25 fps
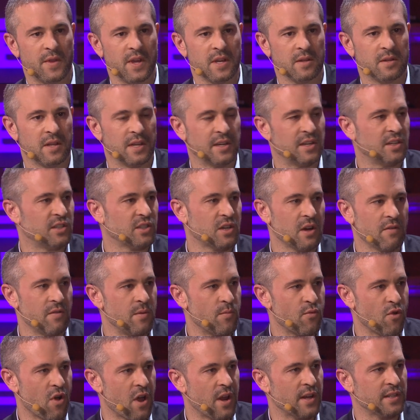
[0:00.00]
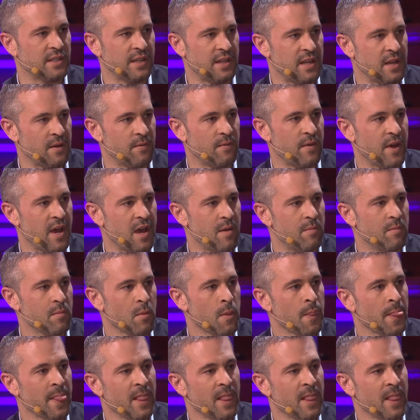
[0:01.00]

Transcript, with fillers: think like discovering products, they think Fab.